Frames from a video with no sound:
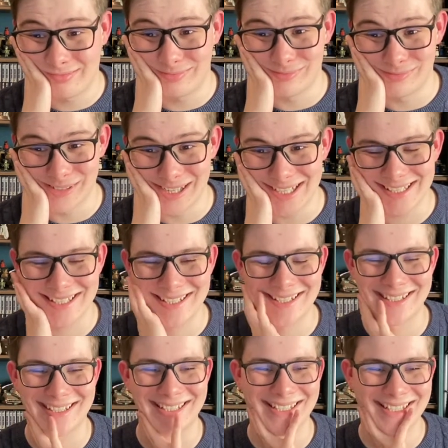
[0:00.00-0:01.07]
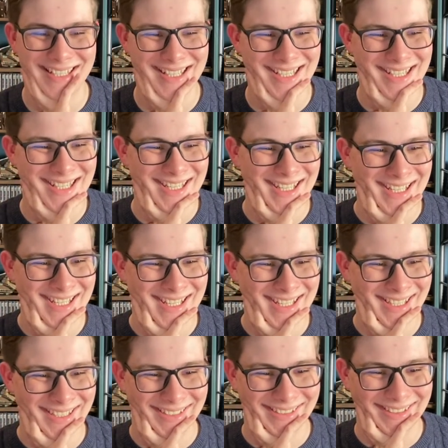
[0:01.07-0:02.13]
what?
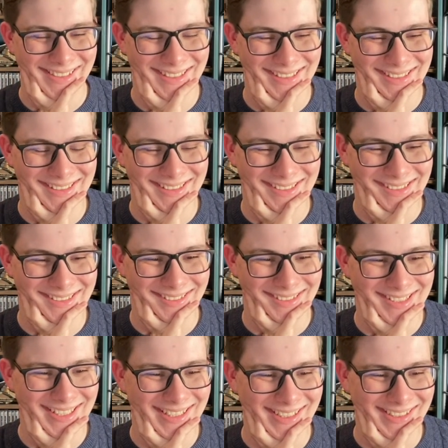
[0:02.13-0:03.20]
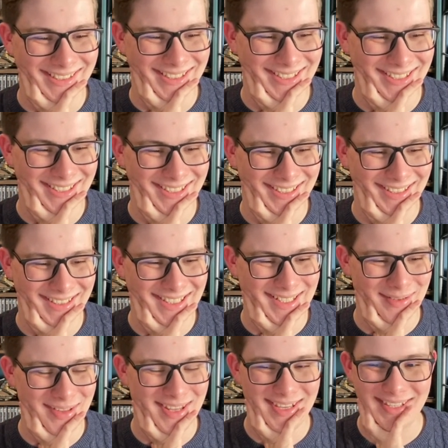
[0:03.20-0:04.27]
Oh dear. I
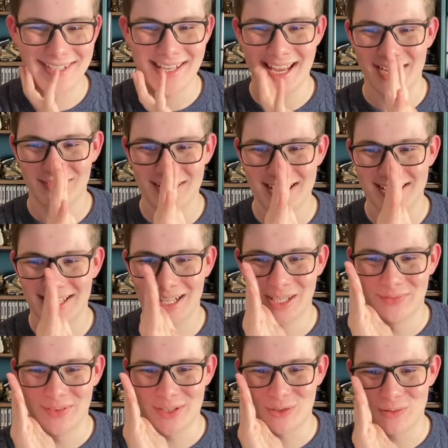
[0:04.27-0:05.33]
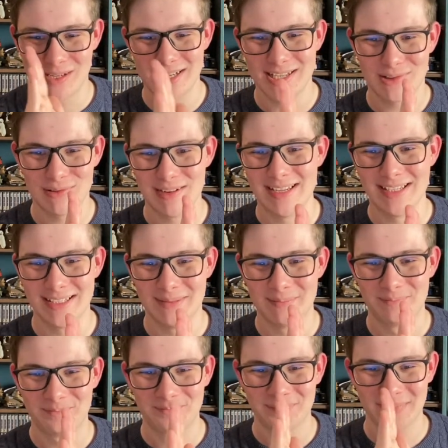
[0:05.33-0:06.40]
mean, this set retailed for 20 quid
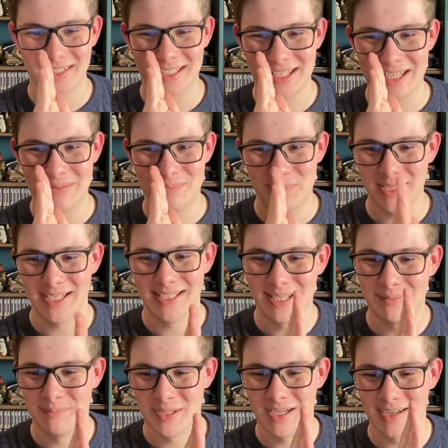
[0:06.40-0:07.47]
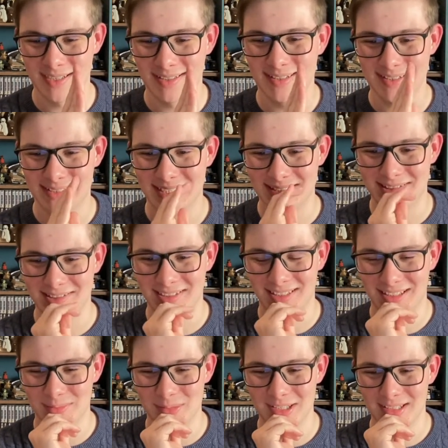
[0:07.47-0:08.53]
in B&M Bargains, ladies and
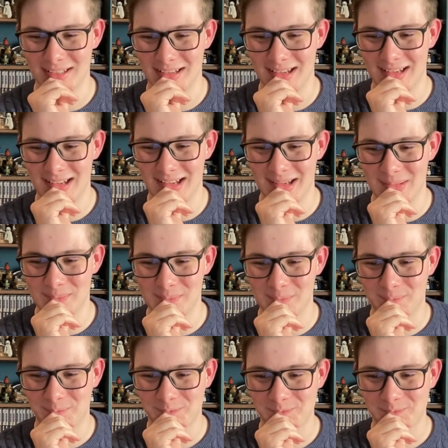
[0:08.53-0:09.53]
gentlemen. Um,